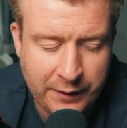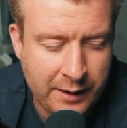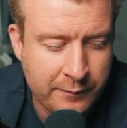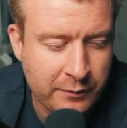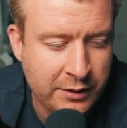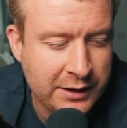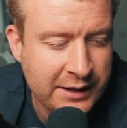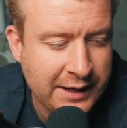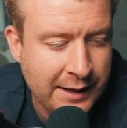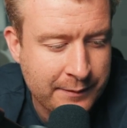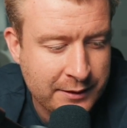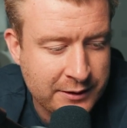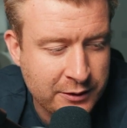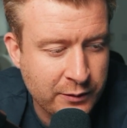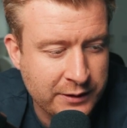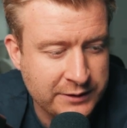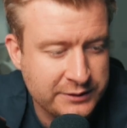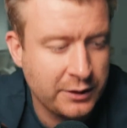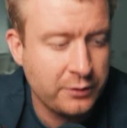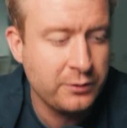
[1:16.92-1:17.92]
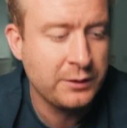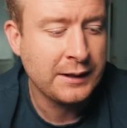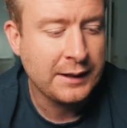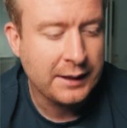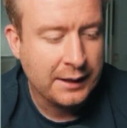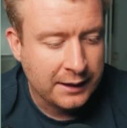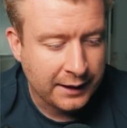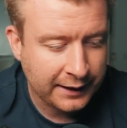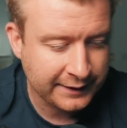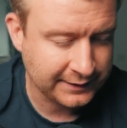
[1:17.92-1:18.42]
I'm going to get into it. So
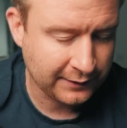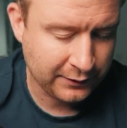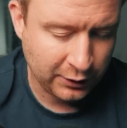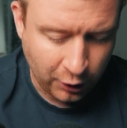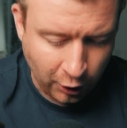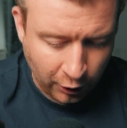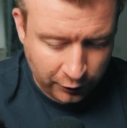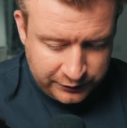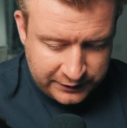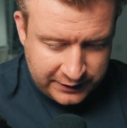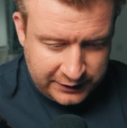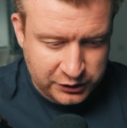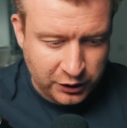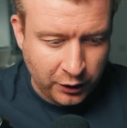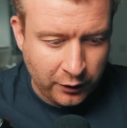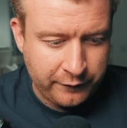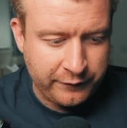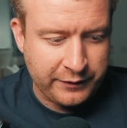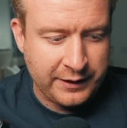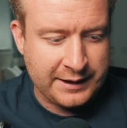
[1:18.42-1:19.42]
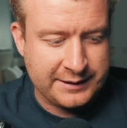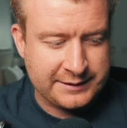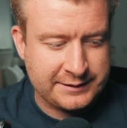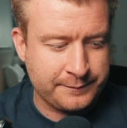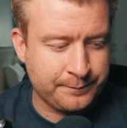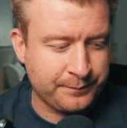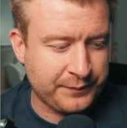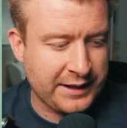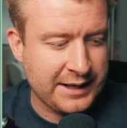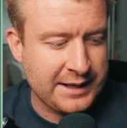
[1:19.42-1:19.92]
like I said, the context of
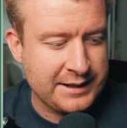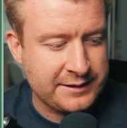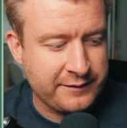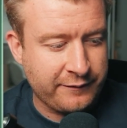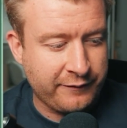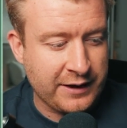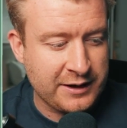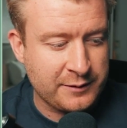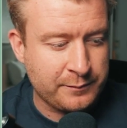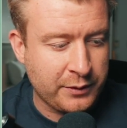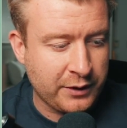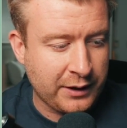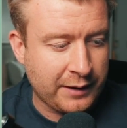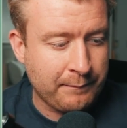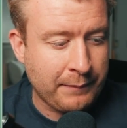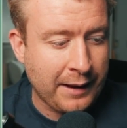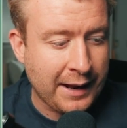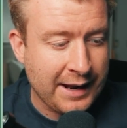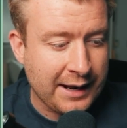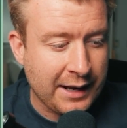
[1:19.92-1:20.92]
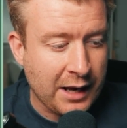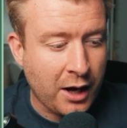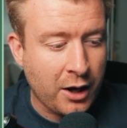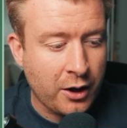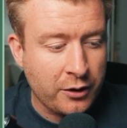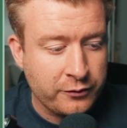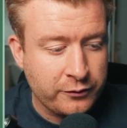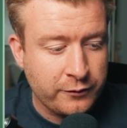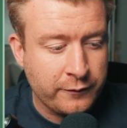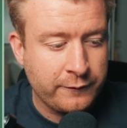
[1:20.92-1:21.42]
this is Facebook paying
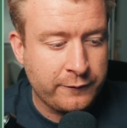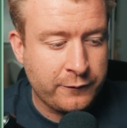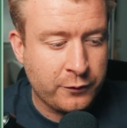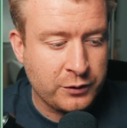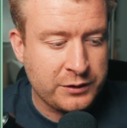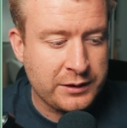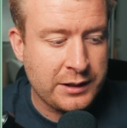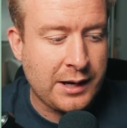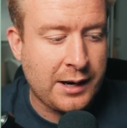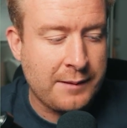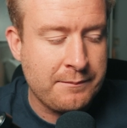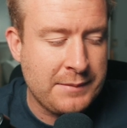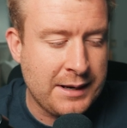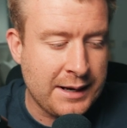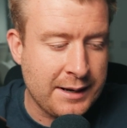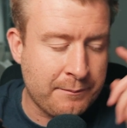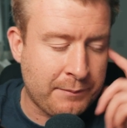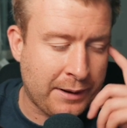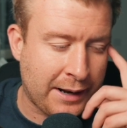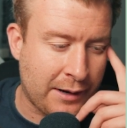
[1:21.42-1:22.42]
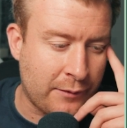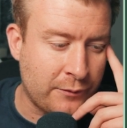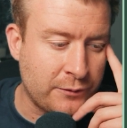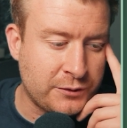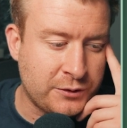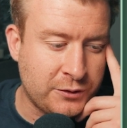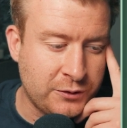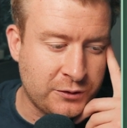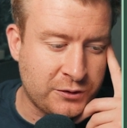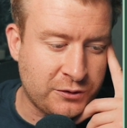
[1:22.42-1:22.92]
£149 million
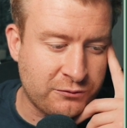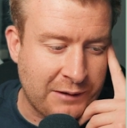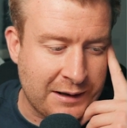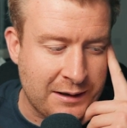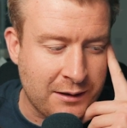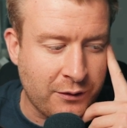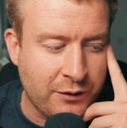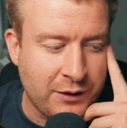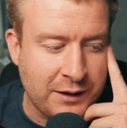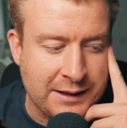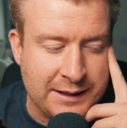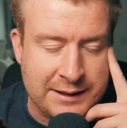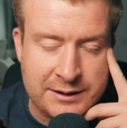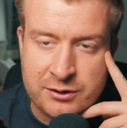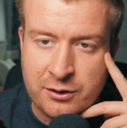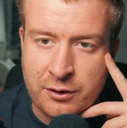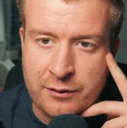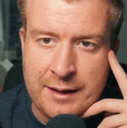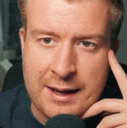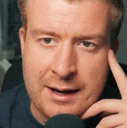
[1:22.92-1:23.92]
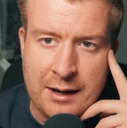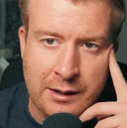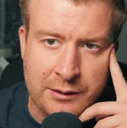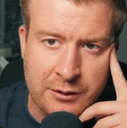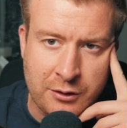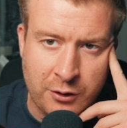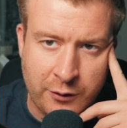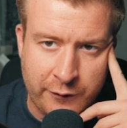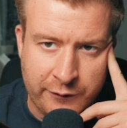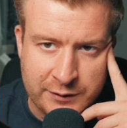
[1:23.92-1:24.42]
to surrender the lease on their
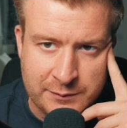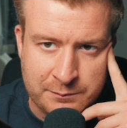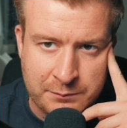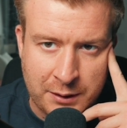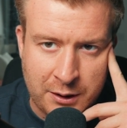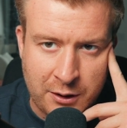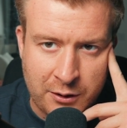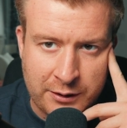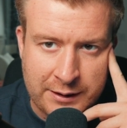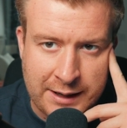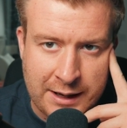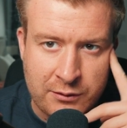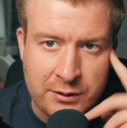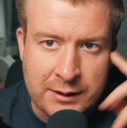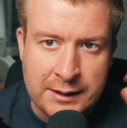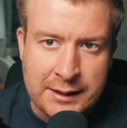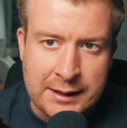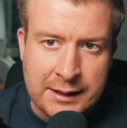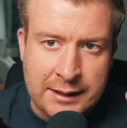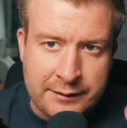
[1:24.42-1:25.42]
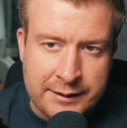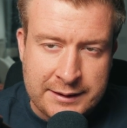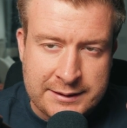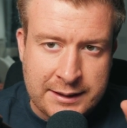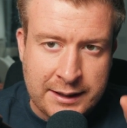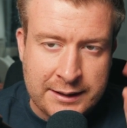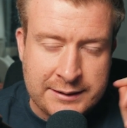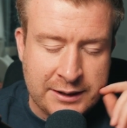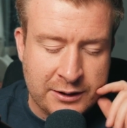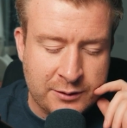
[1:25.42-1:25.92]
London office block. Now, this
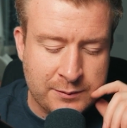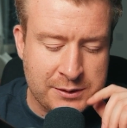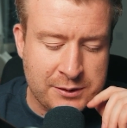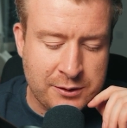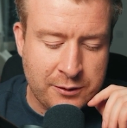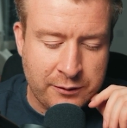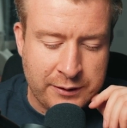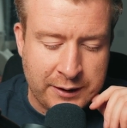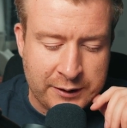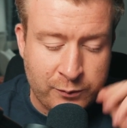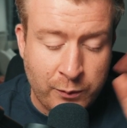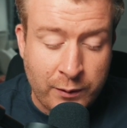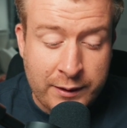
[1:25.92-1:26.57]
kind of tells me two things.